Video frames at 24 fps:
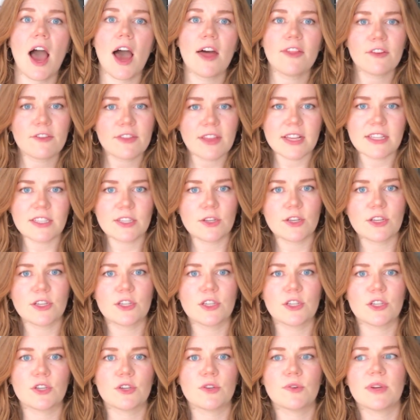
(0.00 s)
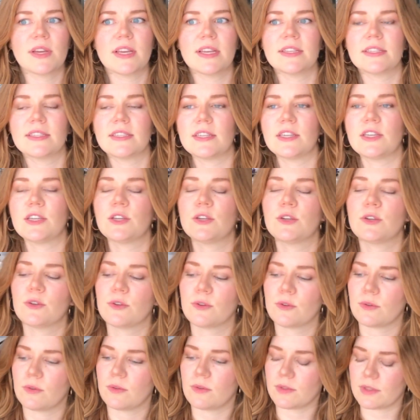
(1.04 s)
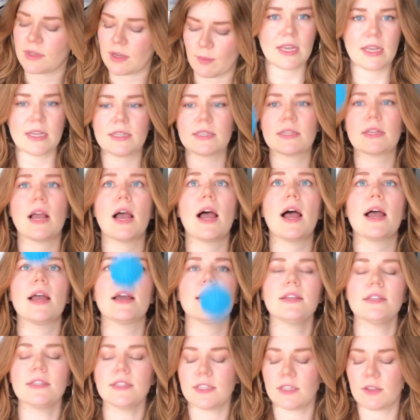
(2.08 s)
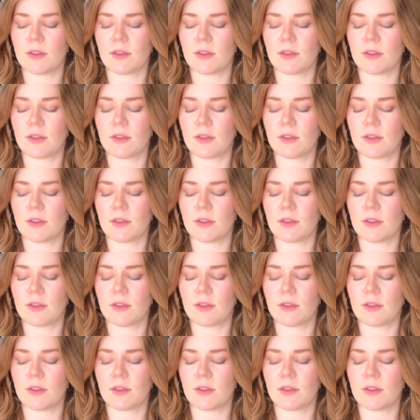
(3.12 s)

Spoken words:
Other things you can do is use these guys.